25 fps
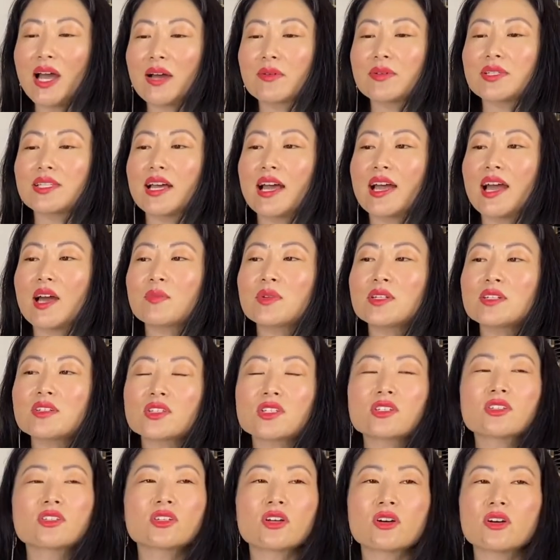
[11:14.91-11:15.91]
I was like, I'm gonna
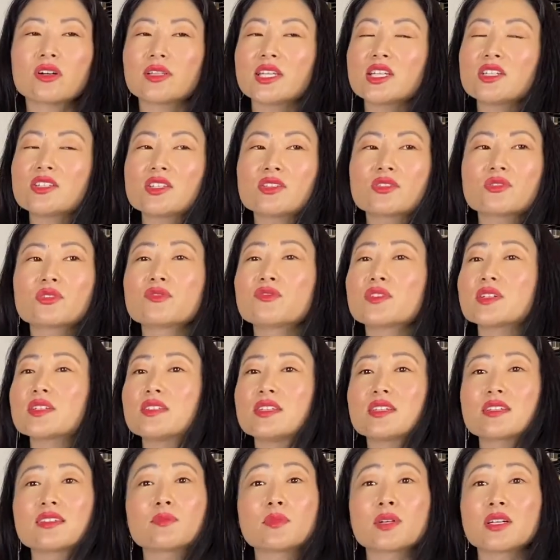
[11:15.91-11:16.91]
just show up, let's just do it for
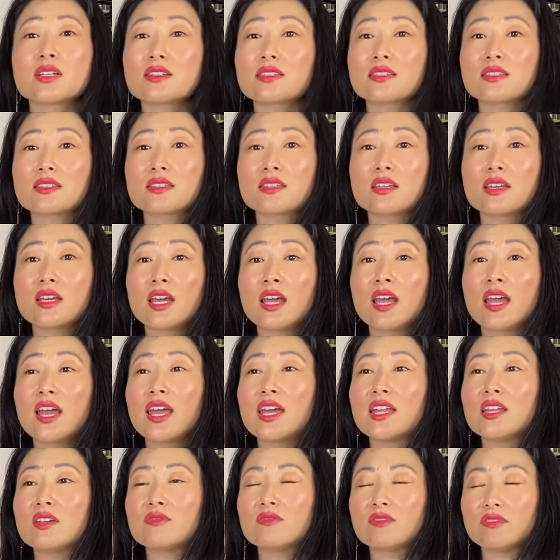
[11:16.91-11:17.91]
6 months.
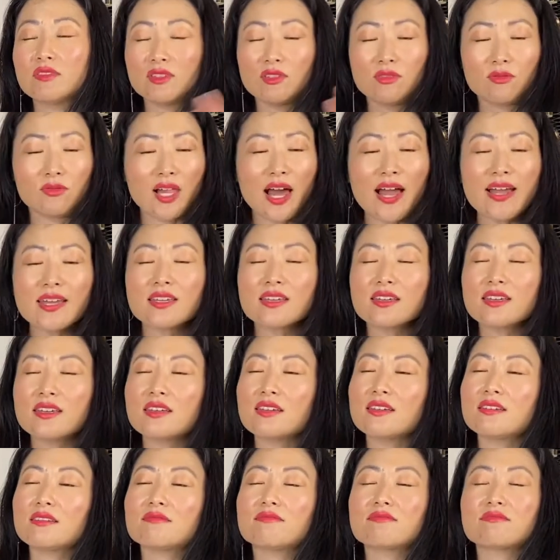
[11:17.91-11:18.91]
And if you like
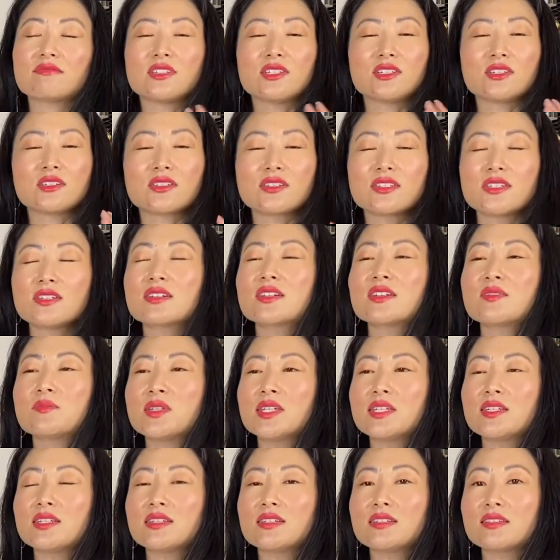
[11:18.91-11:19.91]
it, you're still
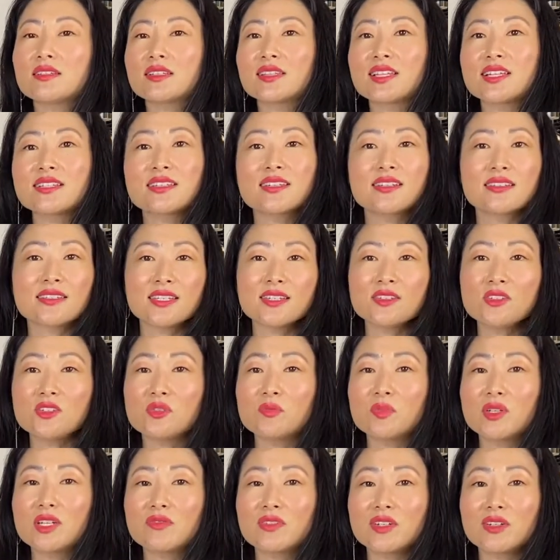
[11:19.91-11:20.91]
committed, then let's continue.
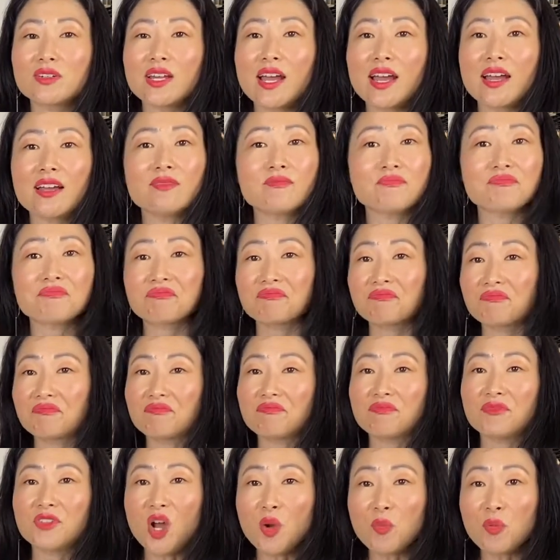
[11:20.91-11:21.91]
But if you're not,
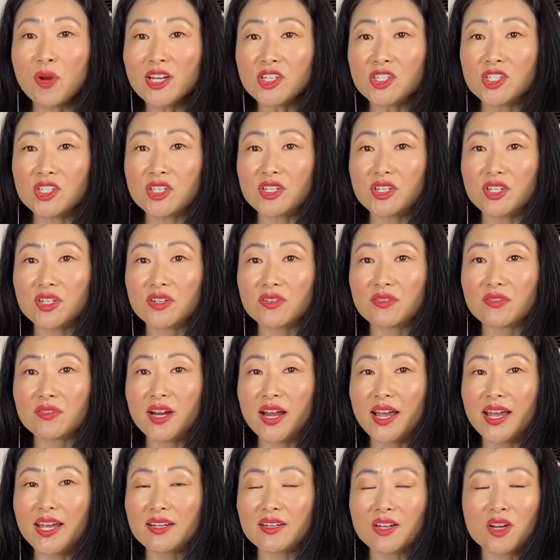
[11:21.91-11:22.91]
no pressure,
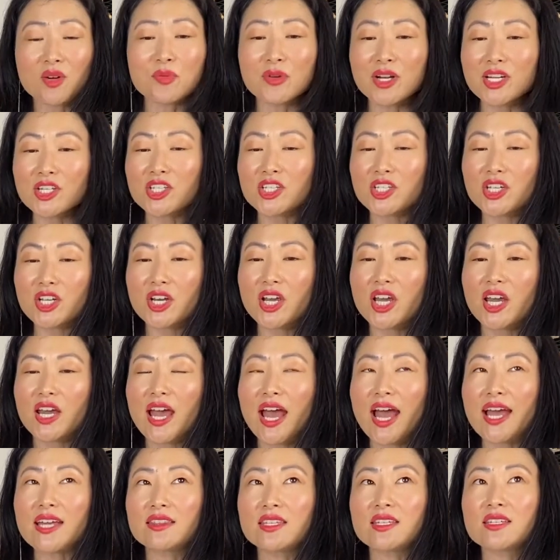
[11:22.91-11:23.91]
right? No pressure.
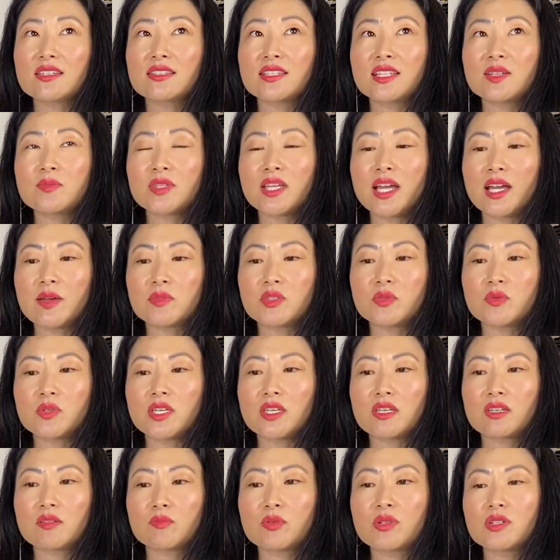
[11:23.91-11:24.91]
I think sometimes we
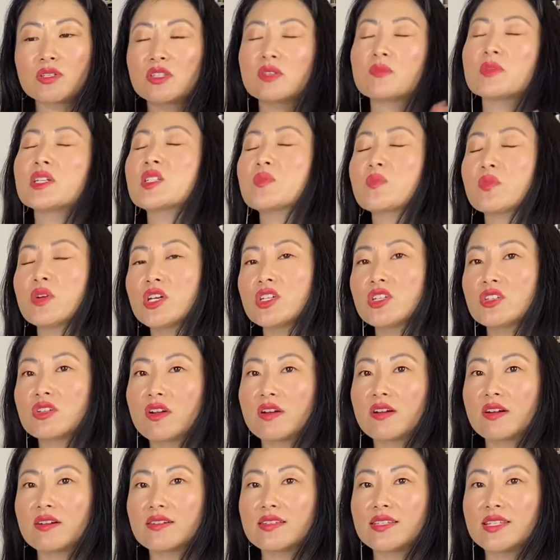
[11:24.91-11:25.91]
can put too much pressure
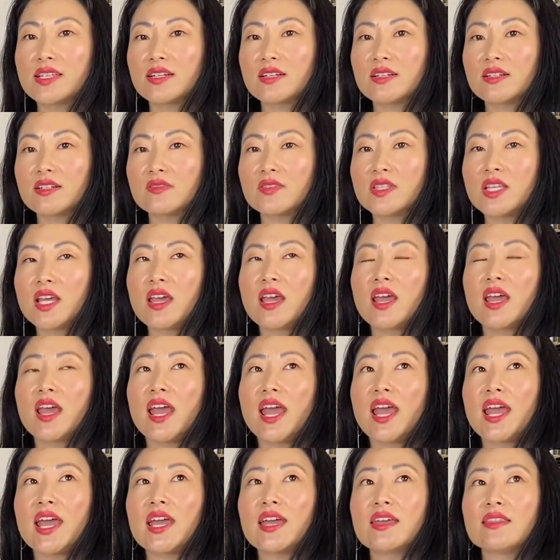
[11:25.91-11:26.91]
on ourselves,
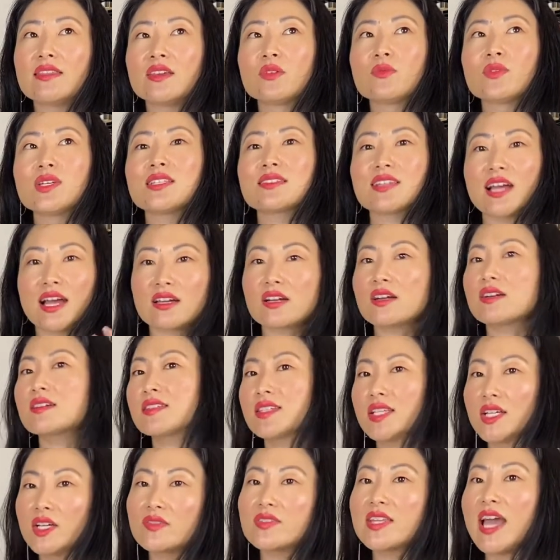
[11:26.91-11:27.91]
and then we psych
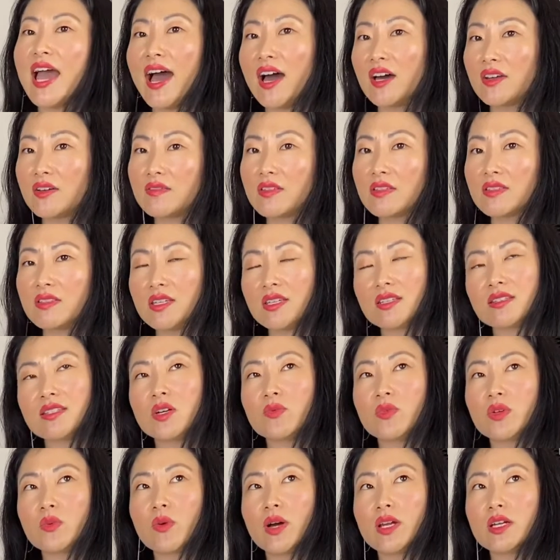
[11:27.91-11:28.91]
ourselves out of the things that
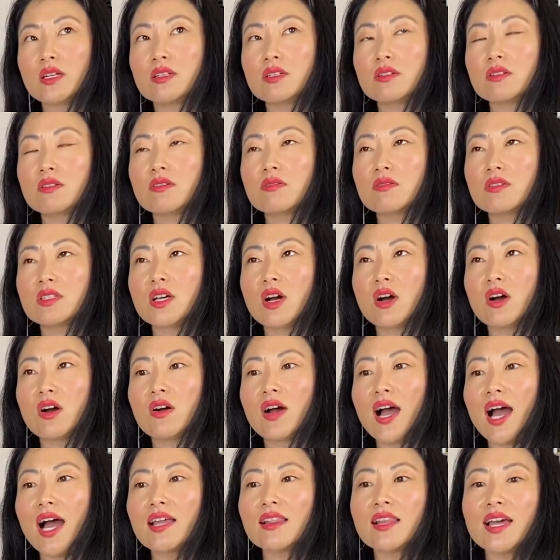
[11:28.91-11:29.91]
we want to do.
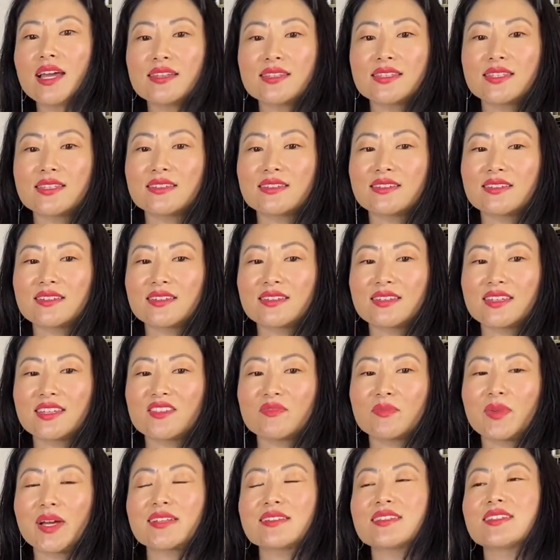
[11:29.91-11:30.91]
So I like to
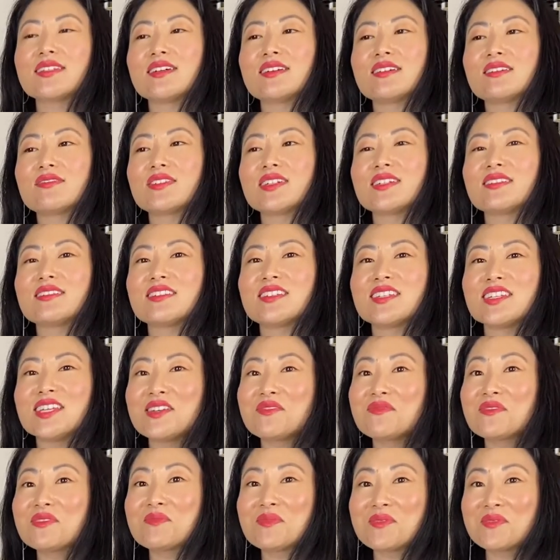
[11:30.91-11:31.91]
give myself
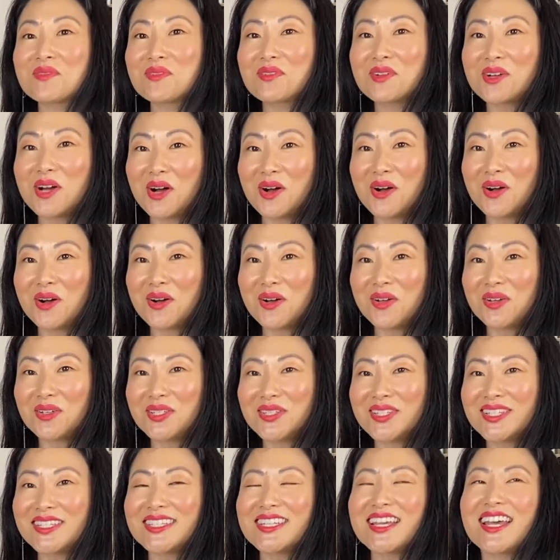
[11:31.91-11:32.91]
achievable
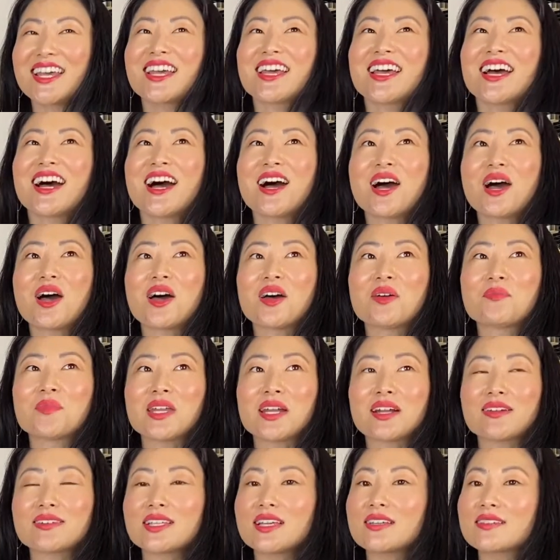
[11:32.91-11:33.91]
goals, and
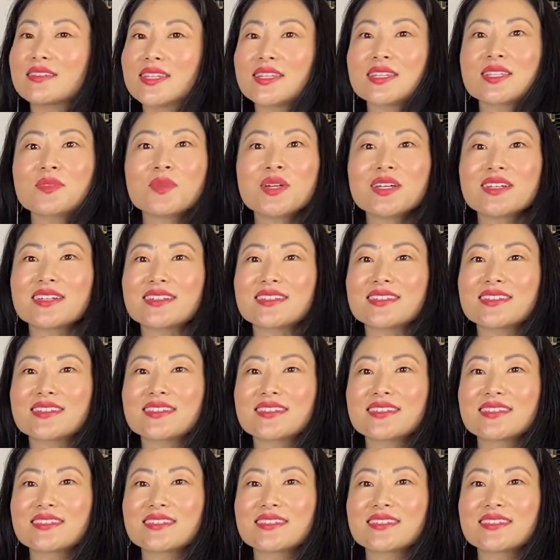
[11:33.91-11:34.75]
I was like, 6 months.